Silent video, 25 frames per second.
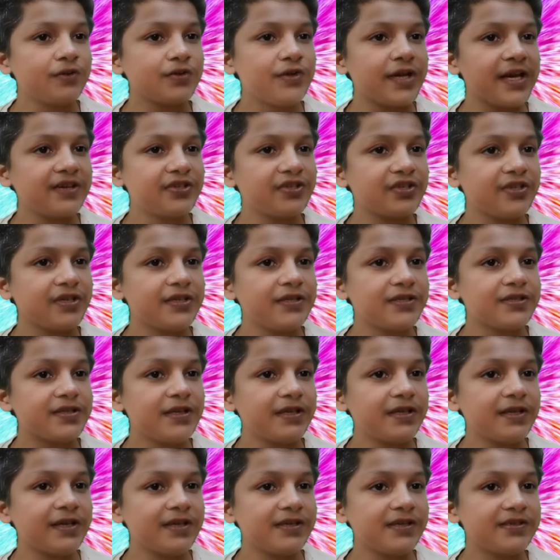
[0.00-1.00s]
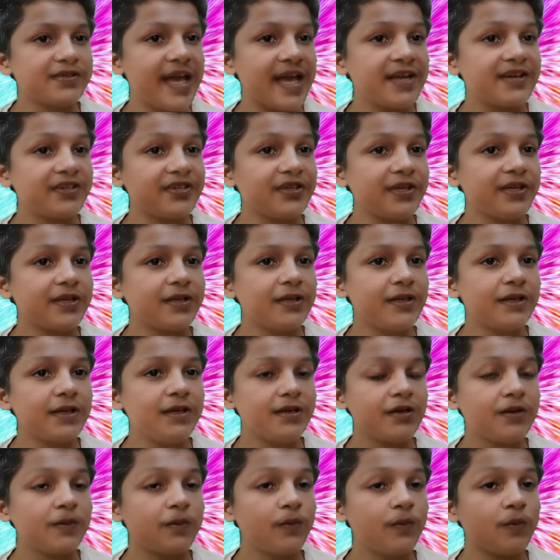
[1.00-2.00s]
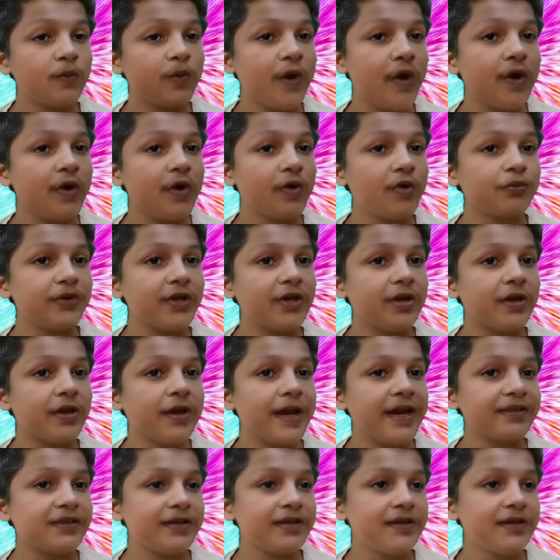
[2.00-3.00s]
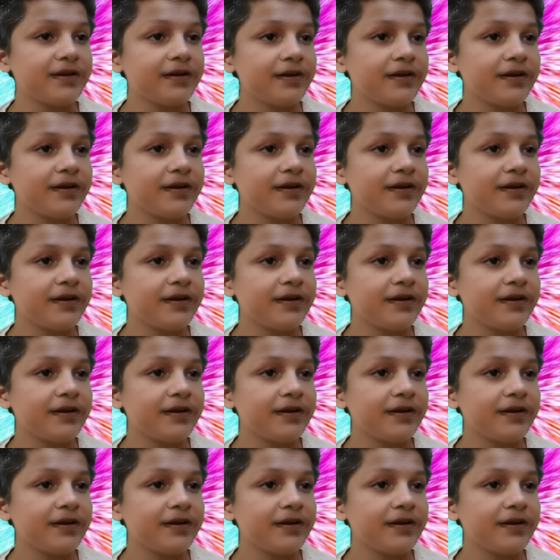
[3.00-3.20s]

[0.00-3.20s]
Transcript: action scenes that really wow me either.